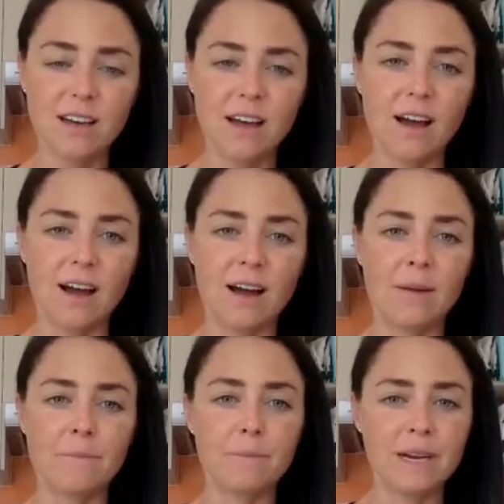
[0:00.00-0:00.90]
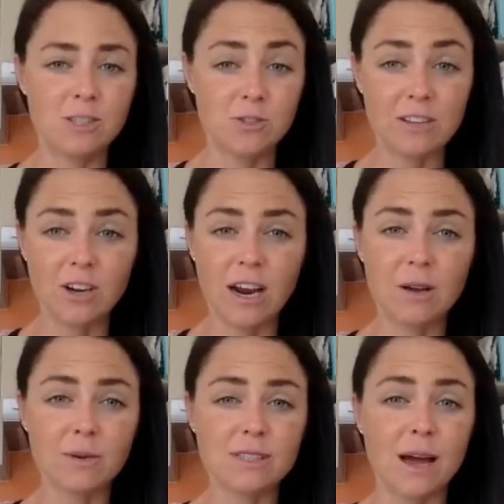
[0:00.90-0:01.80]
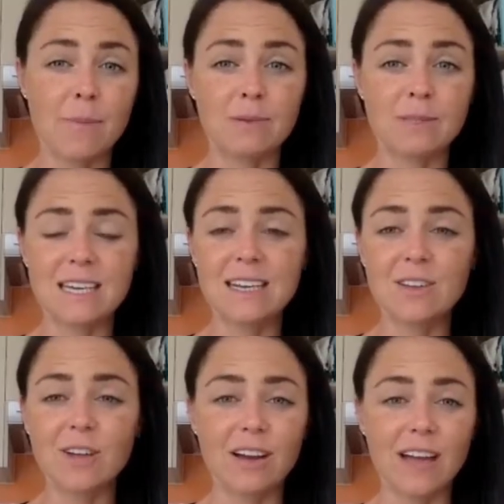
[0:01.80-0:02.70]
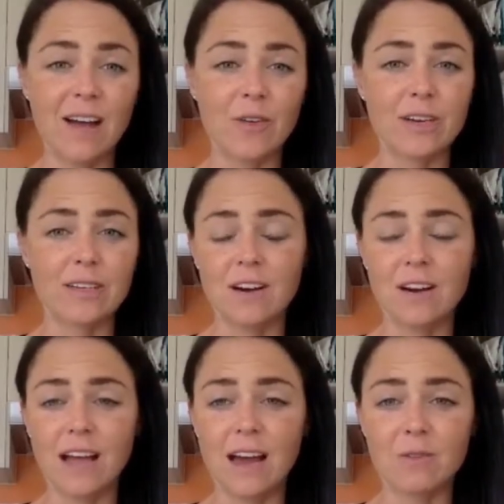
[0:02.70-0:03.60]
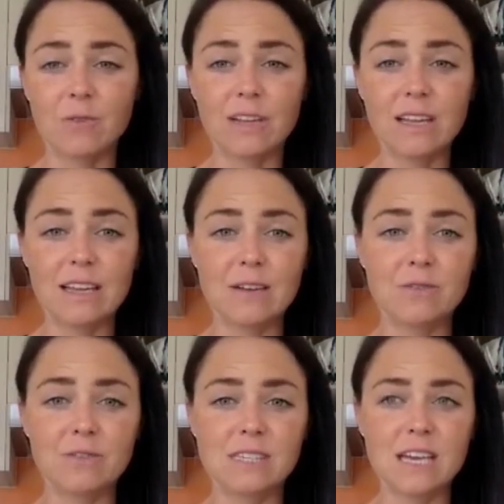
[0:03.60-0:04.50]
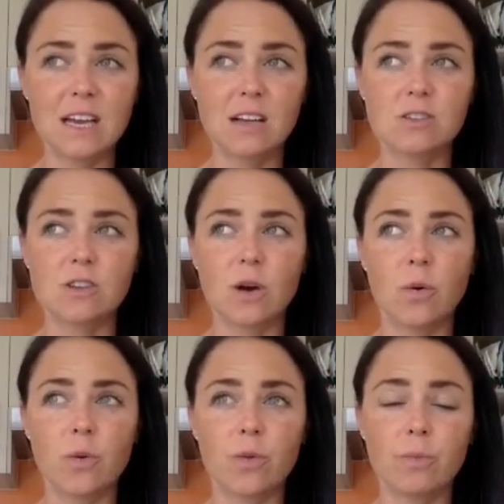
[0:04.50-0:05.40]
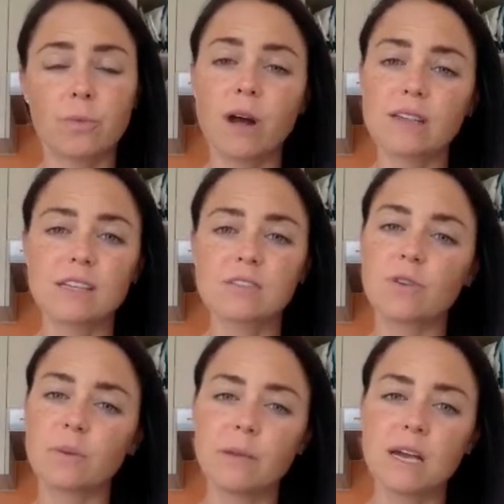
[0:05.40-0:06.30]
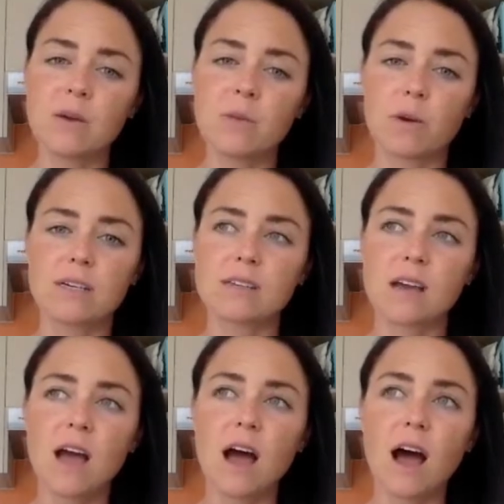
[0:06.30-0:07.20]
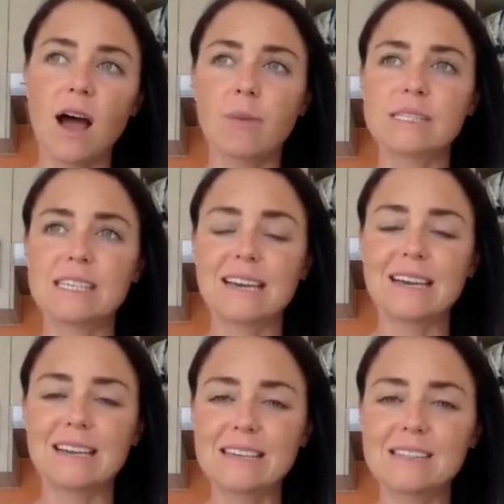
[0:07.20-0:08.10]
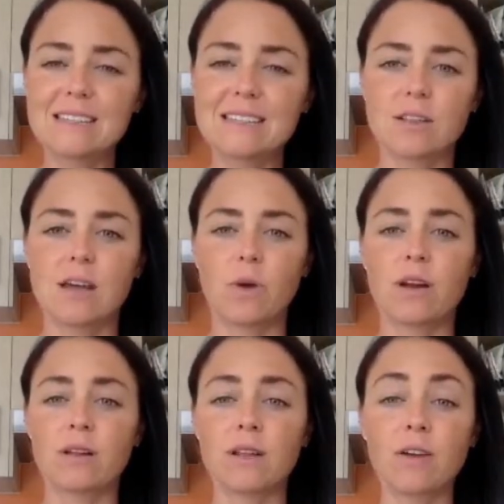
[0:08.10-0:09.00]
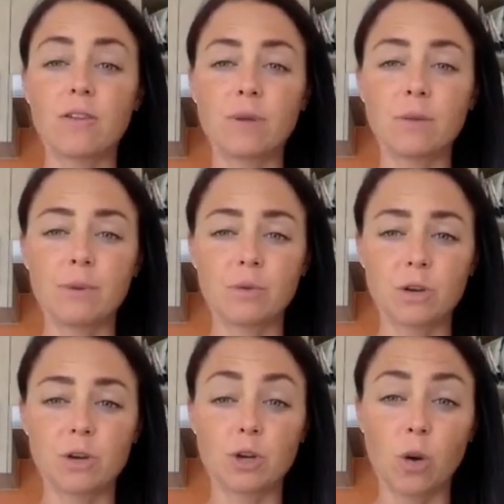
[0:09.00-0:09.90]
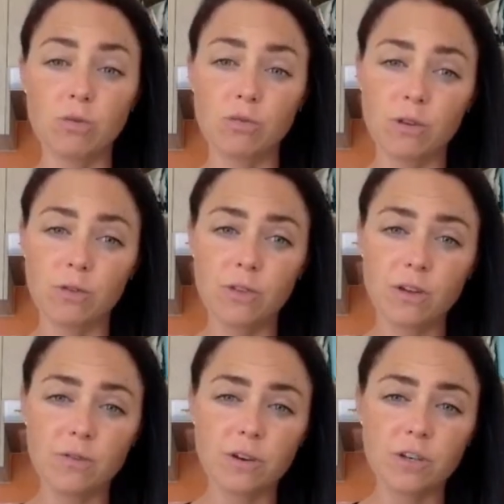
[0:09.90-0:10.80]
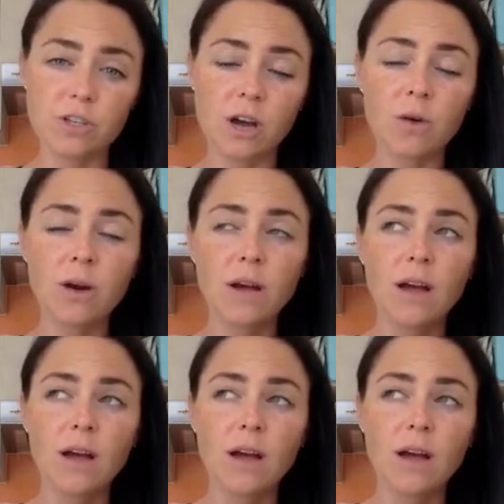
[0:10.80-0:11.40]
My strength training was up. I was eating a lot of calories. I already had a really lean physique. So the process for me was, I would say, easier than what a lot of people would go through for their first show.